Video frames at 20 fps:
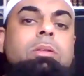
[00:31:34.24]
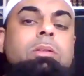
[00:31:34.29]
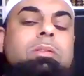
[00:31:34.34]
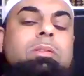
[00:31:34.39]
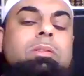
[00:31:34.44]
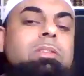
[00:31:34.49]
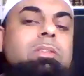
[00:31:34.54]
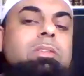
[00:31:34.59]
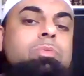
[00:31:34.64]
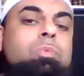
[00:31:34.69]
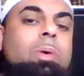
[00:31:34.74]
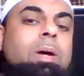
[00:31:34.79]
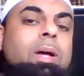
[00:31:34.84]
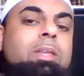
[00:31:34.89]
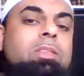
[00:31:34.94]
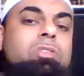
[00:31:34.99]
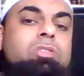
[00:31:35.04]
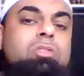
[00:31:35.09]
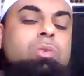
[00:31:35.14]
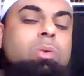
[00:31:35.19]
This is why
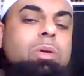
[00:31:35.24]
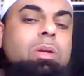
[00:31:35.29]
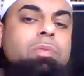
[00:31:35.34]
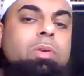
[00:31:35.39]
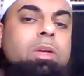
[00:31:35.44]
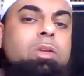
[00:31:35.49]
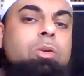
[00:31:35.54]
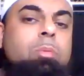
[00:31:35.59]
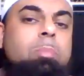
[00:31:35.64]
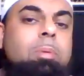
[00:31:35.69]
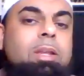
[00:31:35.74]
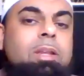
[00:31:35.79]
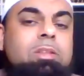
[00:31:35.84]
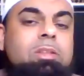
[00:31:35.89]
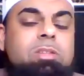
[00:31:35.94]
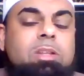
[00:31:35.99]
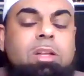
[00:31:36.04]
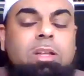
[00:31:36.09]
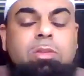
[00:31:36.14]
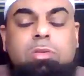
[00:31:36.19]
the story of Ayub Ali
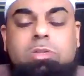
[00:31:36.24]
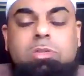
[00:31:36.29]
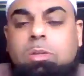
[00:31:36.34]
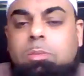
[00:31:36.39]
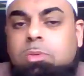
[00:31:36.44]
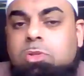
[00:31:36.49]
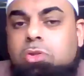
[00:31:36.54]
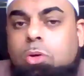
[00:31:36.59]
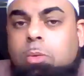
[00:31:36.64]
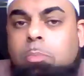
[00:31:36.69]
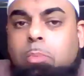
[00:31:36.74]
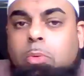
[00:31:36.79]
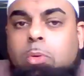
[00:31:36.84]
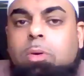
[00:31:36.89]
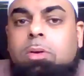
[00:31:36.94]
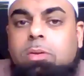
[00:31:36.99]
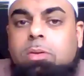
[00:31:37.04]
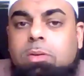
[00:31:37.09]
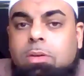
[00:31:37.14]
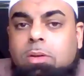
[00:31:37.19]
salatu is so
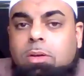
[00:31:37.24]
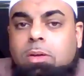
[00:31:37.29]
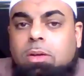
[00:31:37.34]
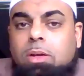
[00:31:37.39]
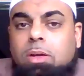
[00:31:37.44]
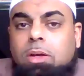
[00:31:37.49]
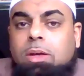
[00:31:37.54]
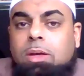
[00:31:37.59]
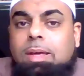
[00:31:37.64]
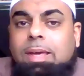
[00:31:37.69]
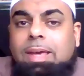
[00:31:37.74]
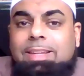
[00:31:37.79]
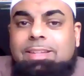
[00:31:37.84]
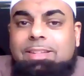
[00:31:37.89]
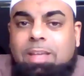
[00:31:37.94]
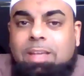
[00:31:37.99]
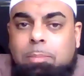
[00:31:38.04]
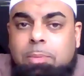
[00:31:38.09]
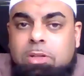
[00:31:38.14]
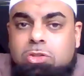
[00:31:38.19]
important. He
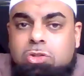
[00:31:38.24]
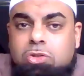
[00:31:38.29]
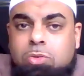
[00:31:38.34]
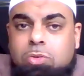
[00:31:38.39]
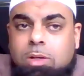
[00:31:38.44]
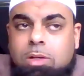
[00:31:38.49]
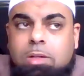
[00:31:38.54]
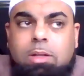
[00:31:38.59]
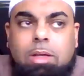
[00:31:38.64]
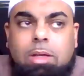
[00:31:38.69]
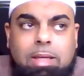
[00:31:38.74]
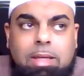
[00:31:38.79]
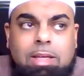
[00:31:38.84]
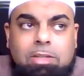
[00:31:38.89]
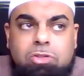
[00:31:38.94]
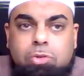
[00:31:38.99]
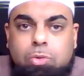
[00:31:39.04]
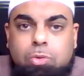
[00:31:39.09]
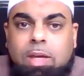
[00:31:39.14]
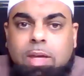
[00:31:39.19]
demonstrated that
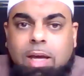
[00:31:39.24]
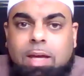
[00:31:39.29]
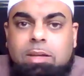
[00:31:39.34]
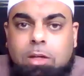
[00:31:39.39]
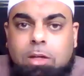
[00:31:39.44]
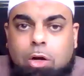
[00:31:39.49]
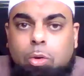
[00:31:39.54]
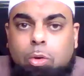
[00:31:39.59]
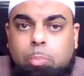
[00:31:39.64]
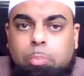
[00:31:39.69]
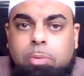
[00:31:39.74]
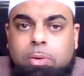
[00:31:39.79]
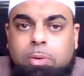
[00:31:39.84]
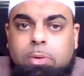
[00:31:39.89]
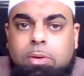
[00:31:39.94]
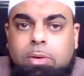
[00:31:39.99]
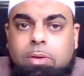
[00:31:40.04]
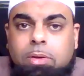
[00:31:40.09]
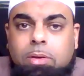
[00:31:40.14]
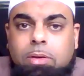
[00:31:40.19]
yes, you can cope.
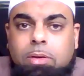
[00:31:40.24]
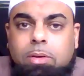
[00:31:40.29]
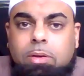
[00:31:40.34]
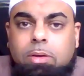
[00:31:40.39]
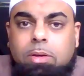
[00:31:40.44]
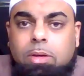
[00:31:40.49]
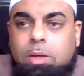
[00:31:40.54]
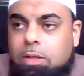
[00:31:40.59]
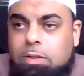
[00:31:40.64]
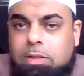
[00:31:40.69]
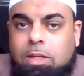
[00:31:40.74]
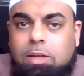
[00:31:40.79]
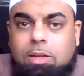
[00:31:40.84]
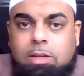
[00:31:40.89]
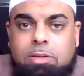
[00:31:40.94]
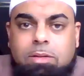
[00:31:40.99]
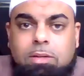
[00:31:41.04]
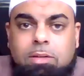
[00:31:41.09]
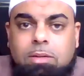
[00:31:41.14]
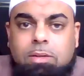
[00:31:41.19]
He did
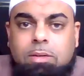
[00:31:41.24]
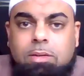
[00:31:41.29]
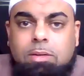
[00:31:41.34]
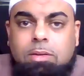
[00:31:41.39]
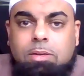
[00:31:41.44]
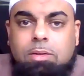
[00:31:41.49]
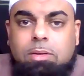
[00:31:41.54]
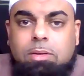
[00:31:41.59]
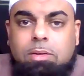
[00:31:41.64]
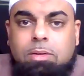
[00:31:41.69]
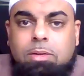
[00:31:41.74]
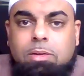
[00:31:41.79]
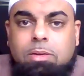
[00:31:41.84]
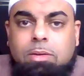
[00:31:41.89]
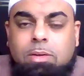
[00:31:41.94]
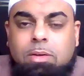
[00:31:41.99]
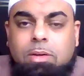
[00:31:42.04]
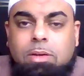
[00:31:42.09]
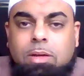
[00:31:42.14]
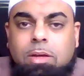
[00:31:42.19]
it.
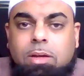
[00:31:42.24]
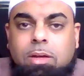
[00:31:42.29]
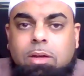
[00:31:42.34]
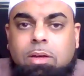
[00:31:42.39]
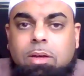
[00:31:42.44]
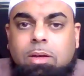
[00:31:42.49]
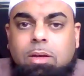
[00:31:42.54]
Okay?